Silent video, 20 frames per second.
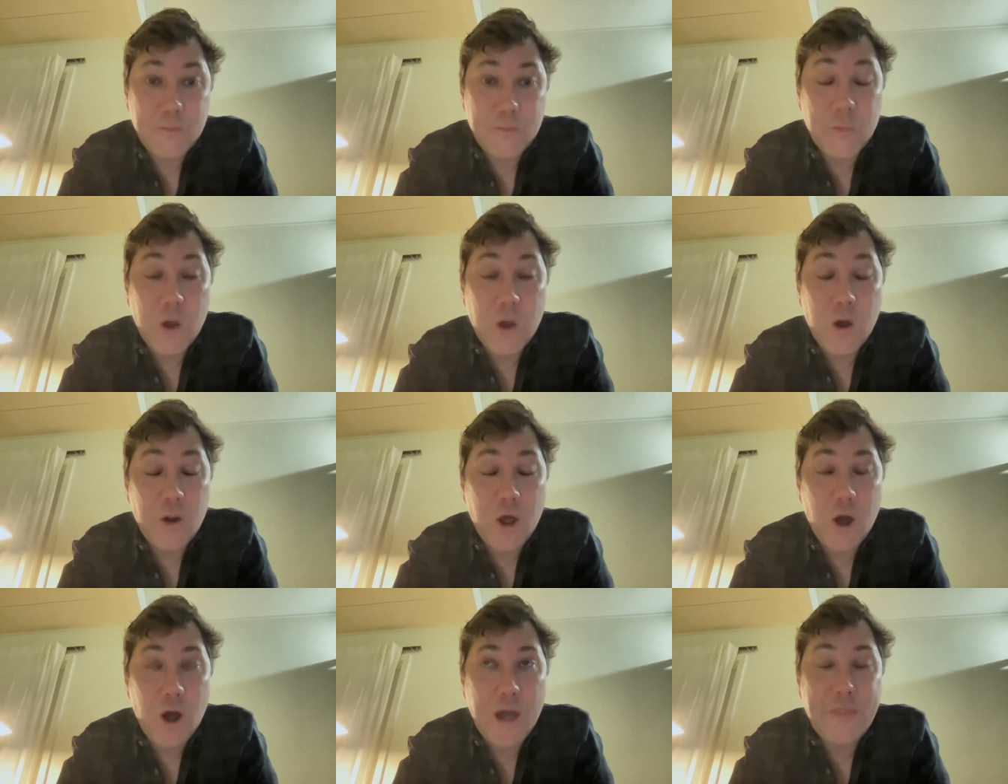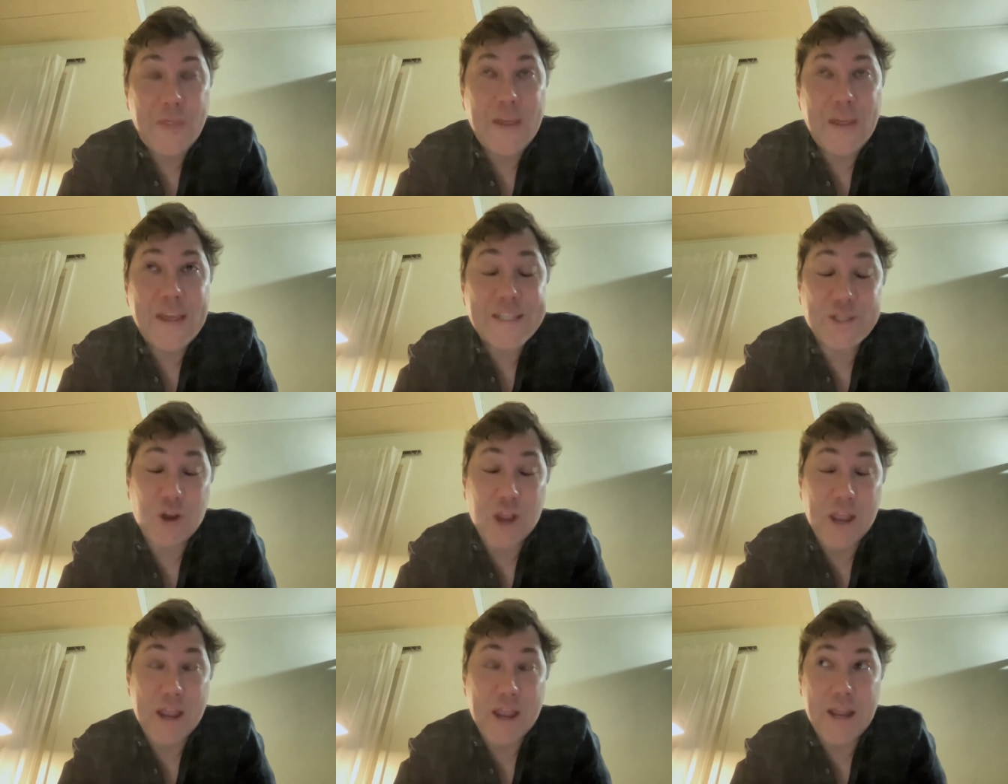no, no, I think
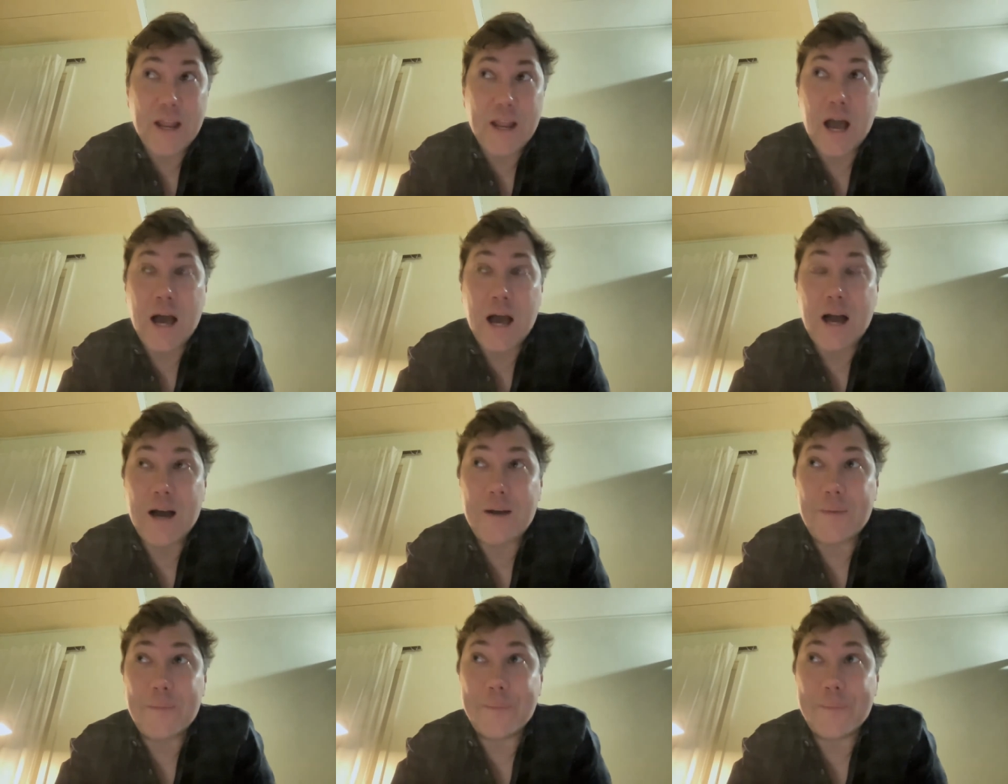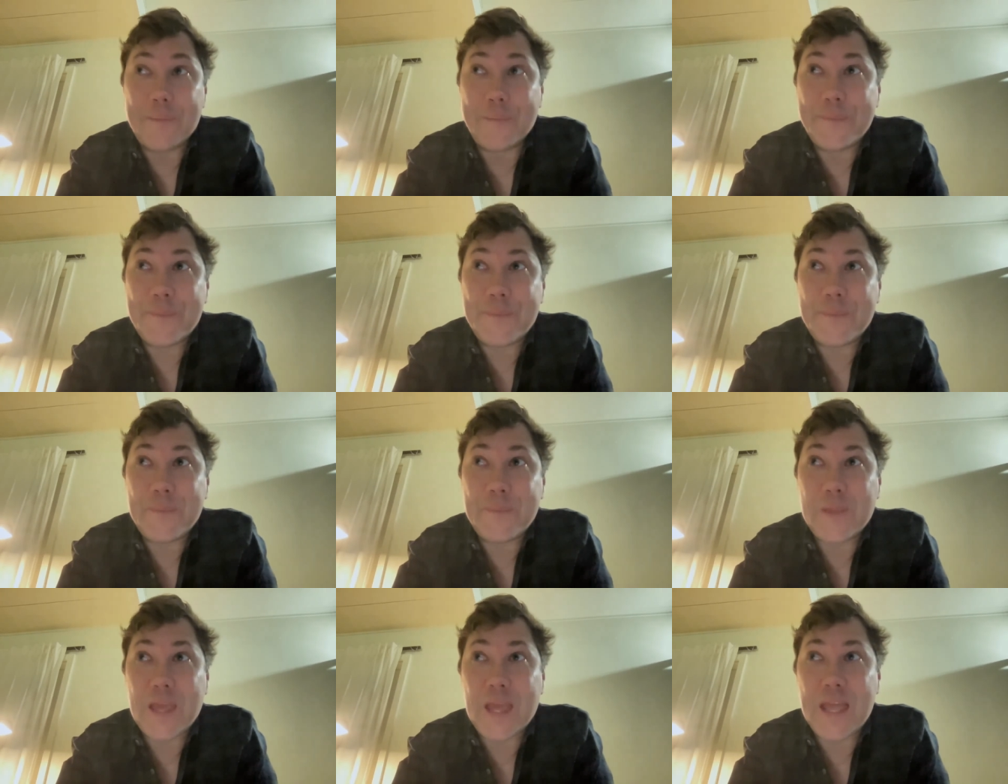it's great. Um
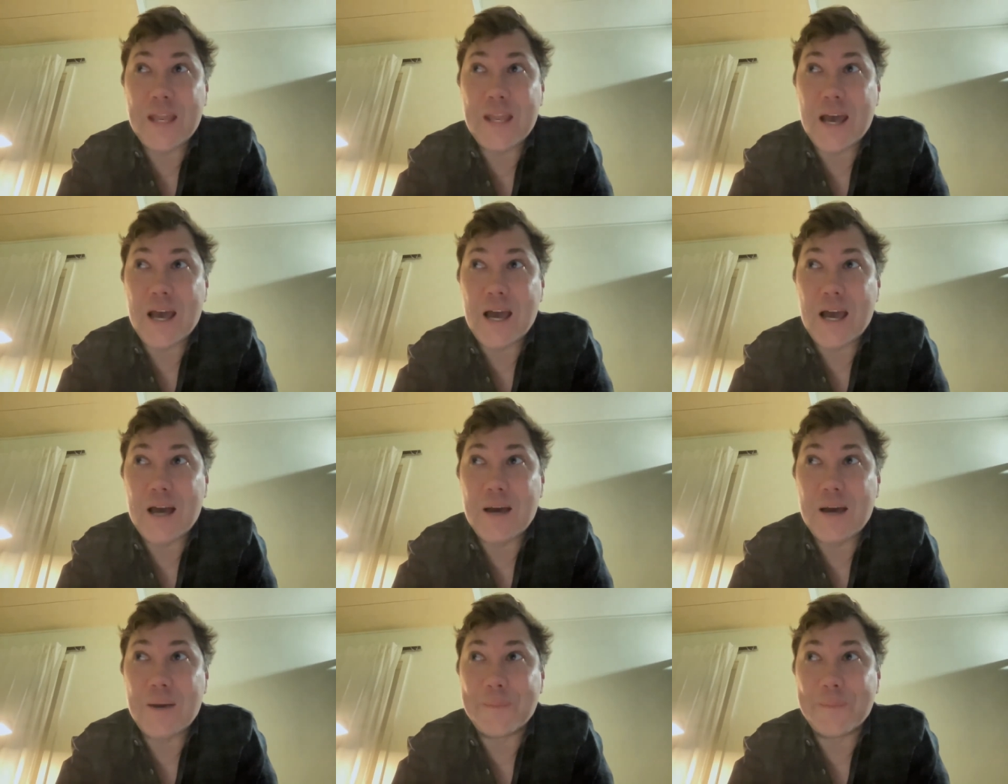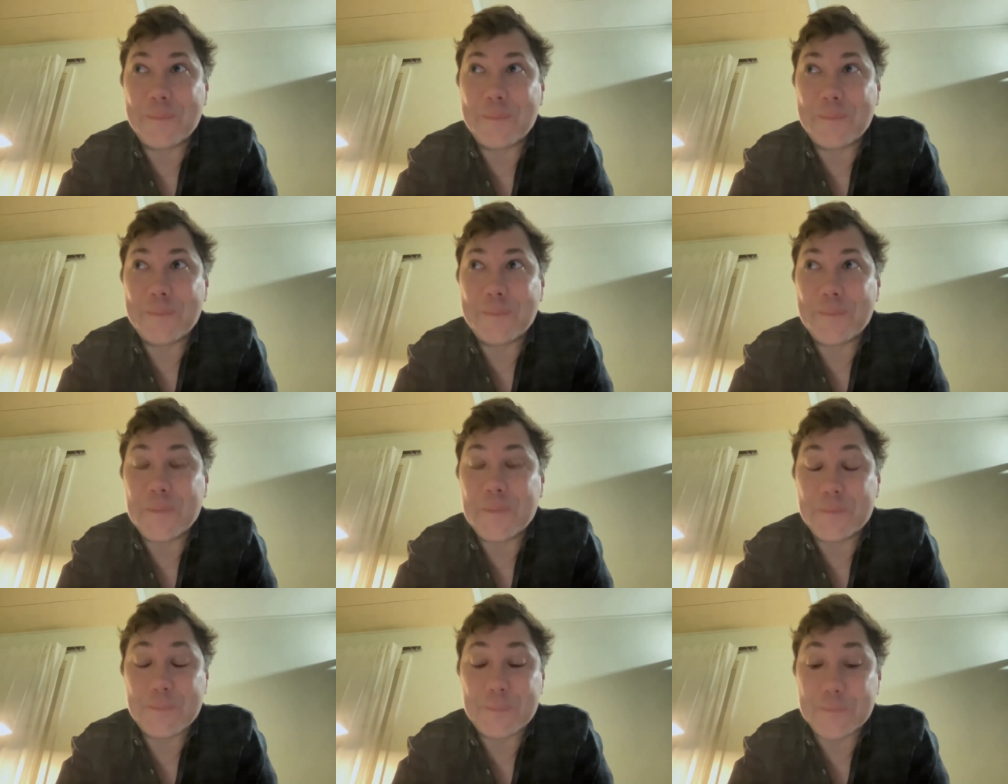and um,
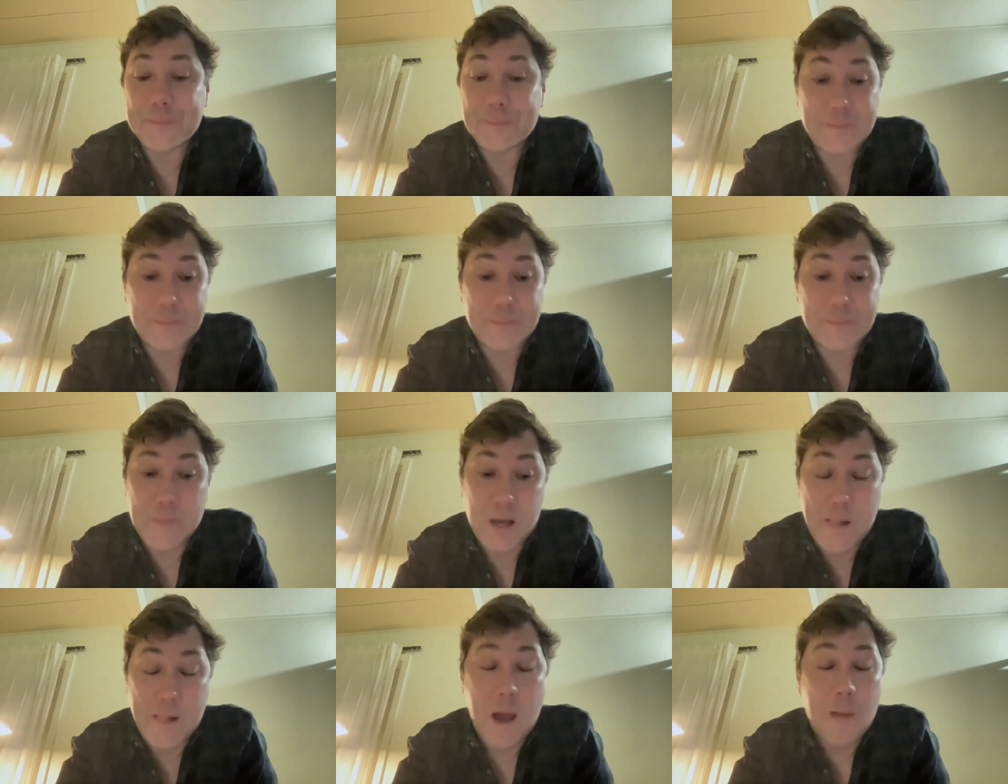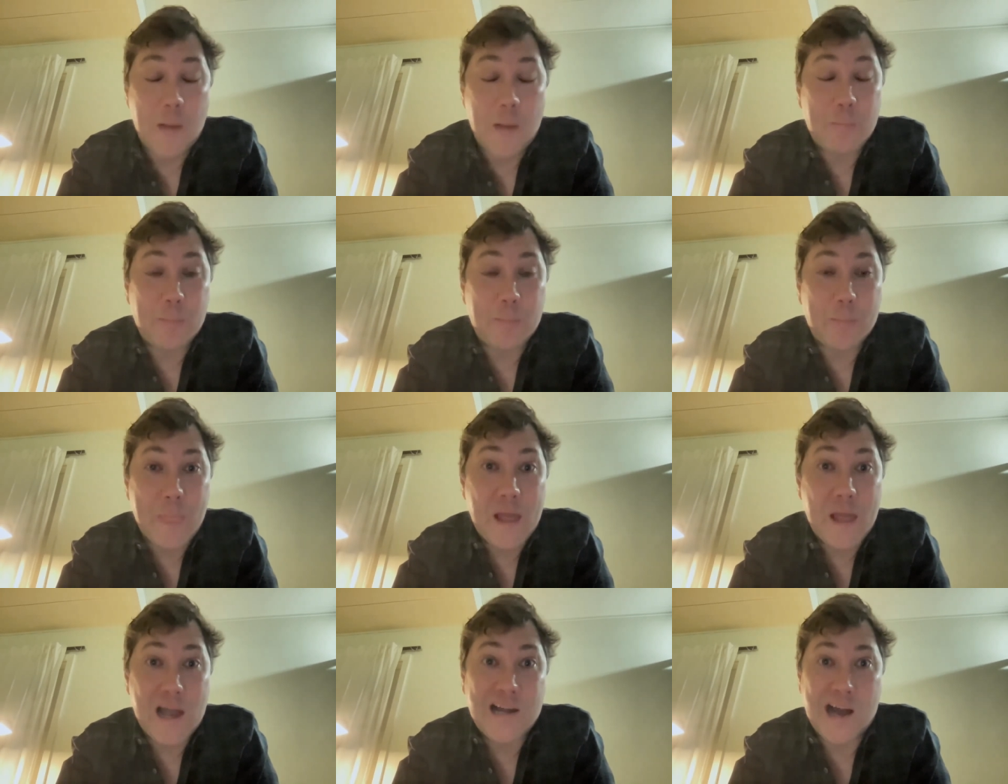
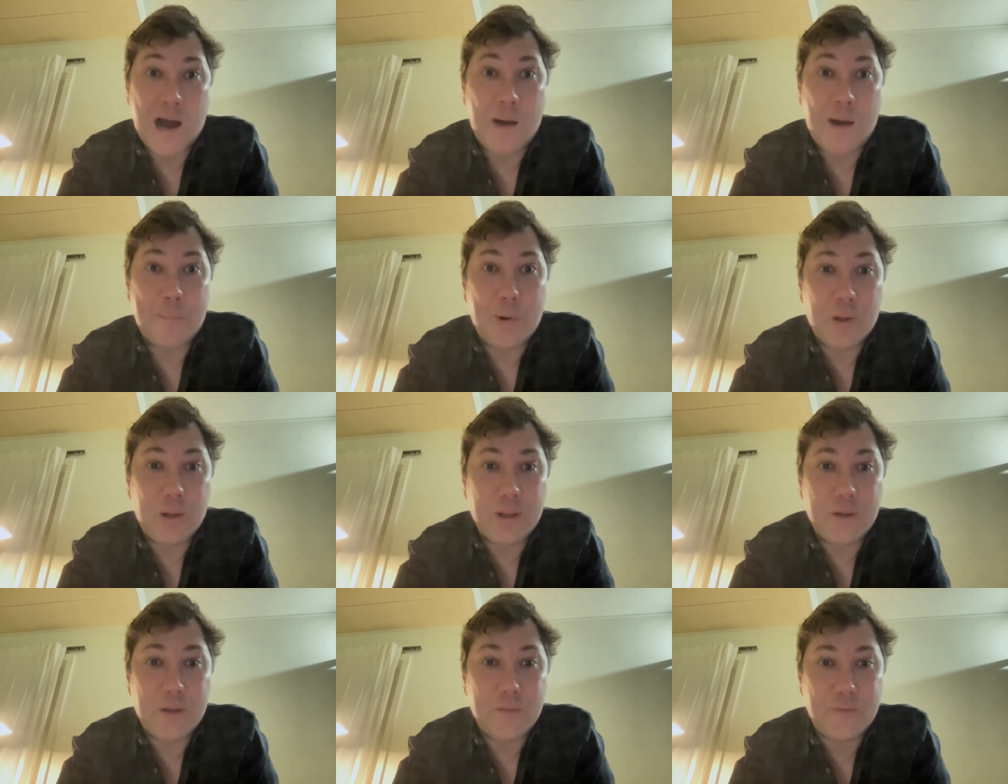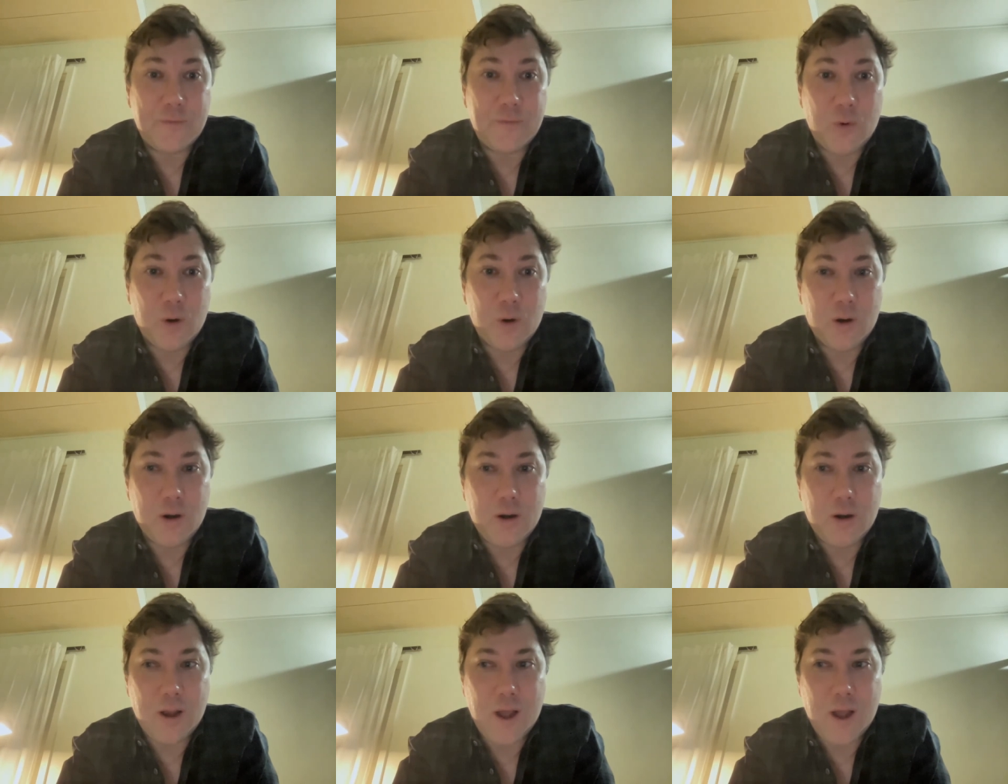I'm I'm pulling
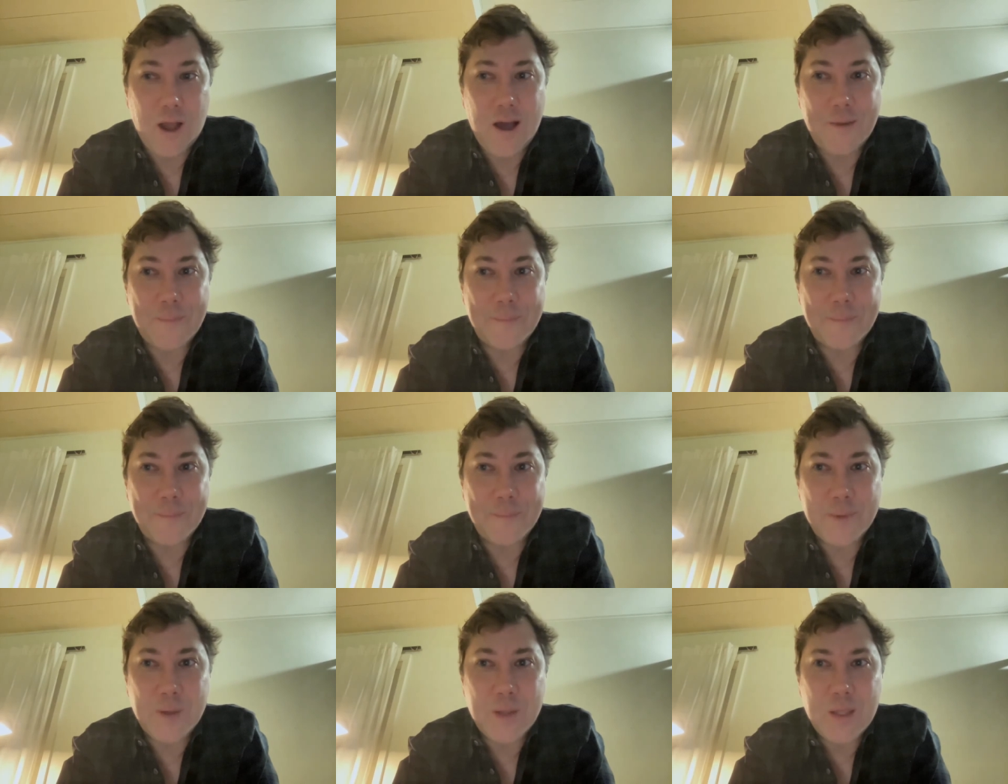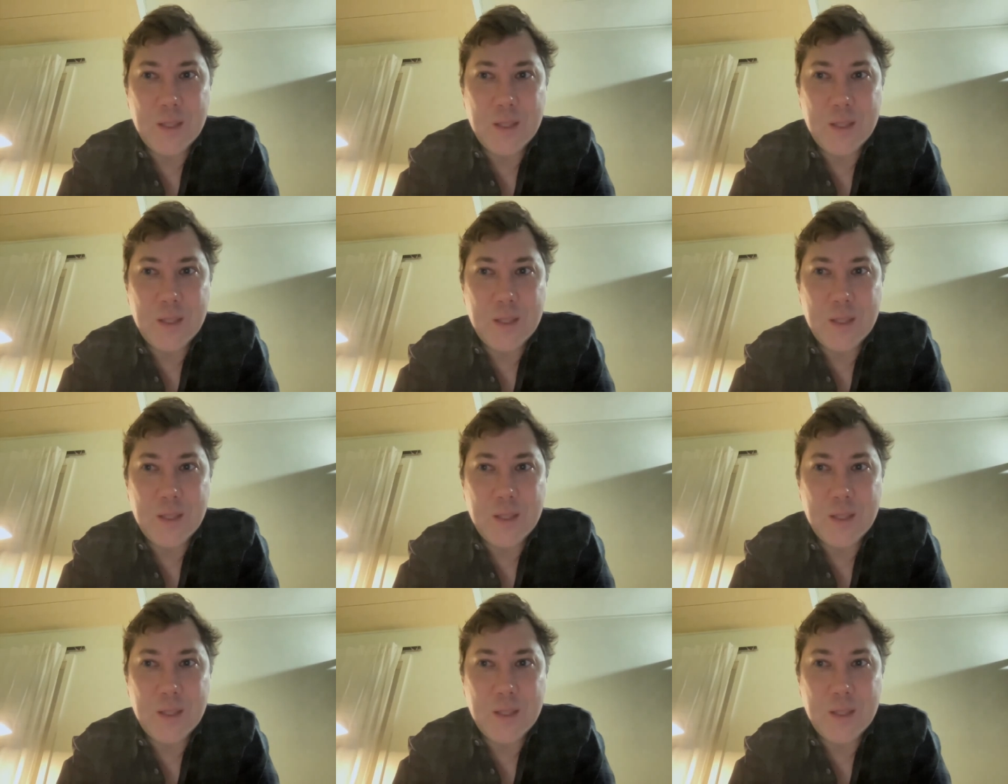for um,